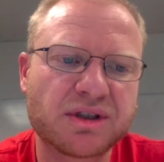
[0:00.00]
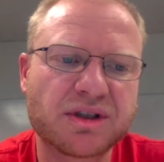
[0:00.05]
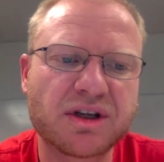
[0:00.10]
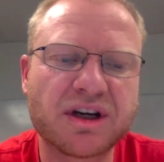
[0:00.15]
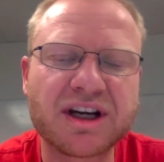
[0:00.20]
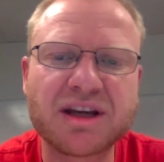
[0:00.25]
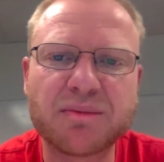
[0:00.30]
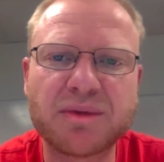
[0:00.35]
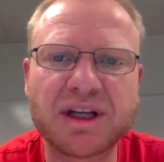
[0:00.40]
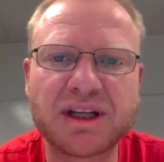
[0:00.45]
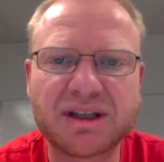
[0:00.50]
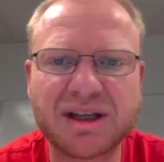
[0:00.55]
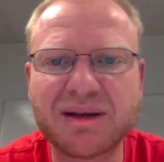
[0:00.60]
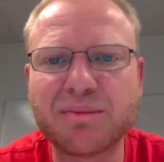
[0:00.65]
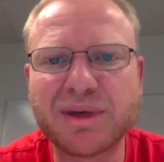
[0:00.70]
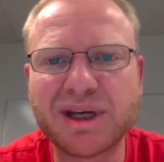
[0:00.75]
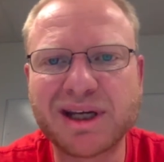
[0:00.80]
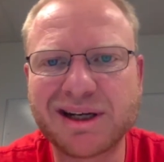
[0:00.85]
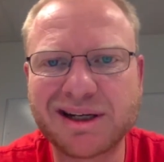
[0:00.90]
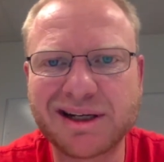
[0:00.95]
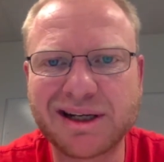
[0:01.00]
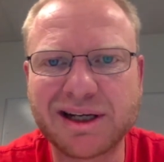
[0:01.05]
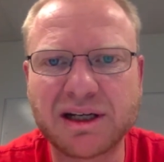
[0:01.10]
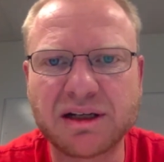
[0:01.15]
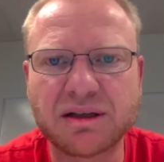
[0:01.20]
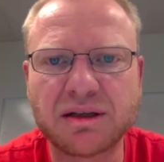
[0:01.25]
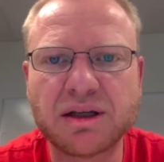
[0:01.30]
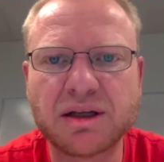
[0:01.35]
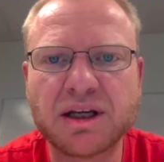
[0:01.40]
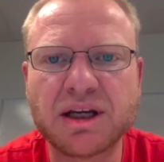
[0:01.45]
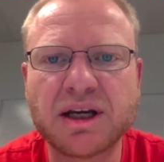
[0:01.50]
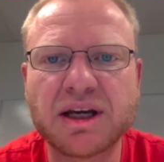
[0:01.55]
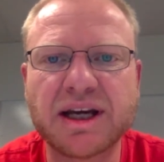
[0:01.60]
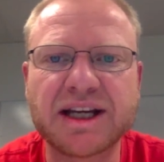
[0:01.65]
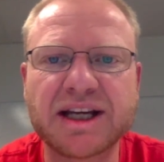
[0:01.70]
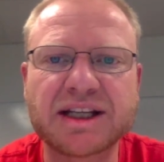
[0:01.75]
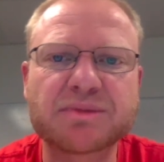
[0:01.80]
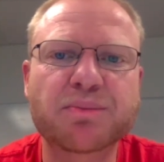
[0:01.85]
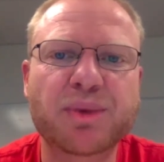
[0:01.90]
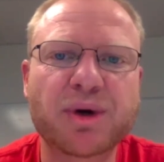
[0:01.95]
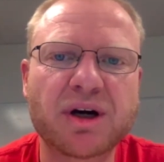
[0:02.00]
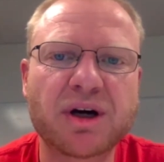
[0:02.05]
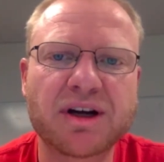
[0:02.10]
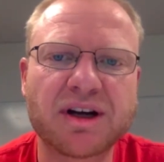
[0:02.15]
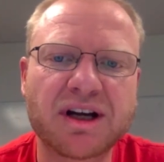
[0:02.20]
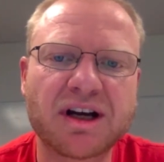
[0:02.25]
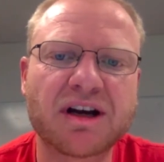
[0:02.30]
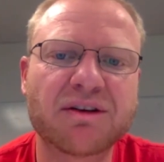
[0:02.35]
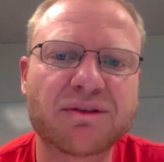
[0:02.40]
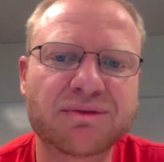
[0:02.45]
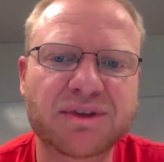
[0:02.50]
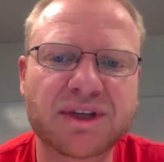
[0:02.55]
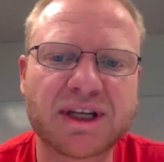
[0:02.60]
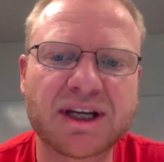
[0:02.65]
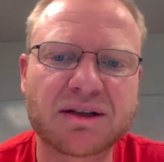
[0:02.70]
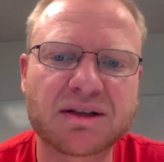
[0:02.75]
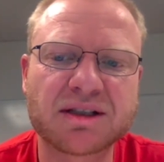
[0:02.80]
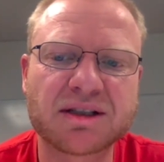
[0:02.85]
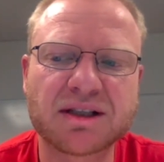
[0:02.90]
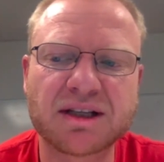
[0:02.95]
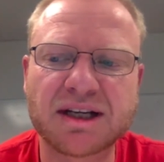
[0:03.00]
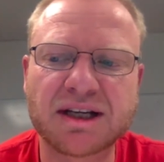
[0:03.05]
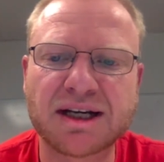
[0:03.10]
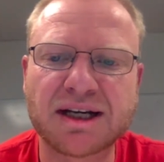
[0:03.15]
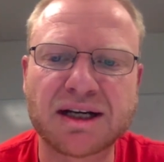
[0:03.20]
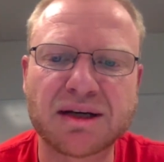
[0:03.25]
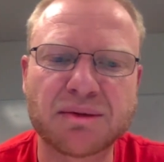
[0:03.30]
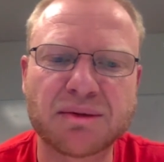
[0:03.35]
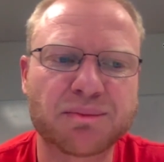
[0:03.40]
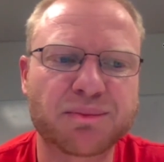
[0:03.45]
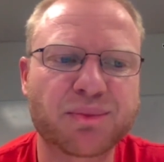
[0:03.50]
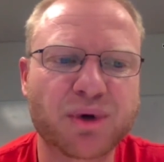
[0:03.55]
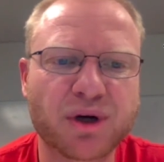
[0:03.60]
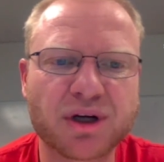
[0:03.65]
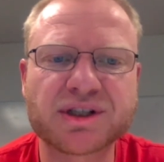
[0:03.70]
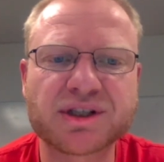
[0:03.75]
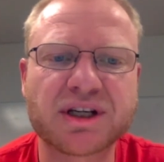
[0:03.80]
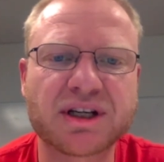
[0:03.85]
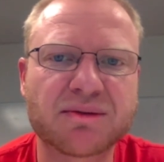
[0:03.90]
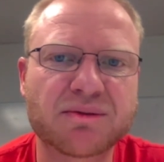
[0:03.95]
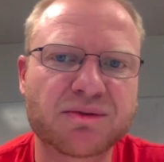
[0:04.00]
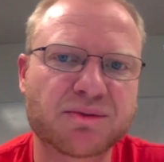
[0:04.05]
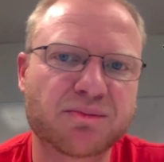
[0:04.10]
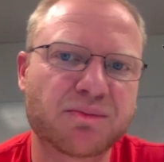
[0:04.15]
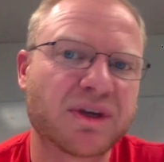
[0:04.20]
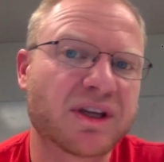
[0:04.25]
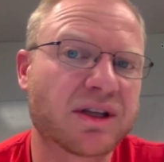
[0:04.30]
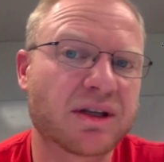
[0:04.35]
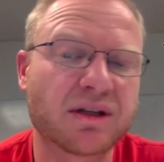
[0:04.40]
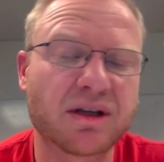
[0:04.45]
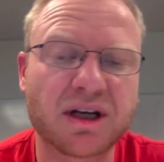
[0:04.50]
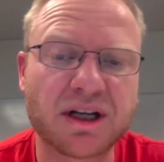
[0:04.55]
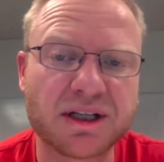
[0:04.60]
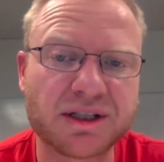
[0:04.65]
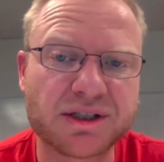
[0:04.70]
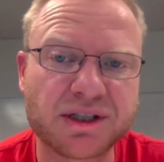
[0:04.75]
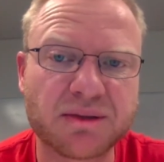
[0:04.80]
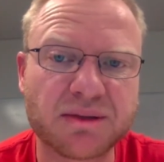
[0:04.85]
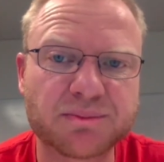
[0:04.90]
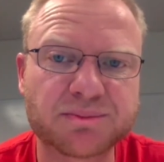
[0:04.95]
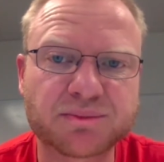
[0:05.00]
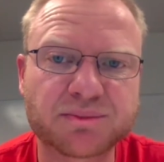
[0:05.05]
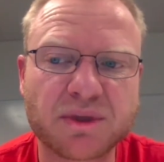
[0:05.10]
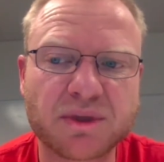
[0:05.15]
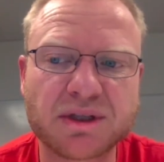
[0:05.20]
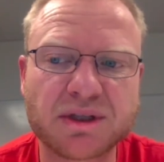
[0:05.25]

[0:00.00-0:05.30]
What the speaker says: document their metadata as part of that project's methodology.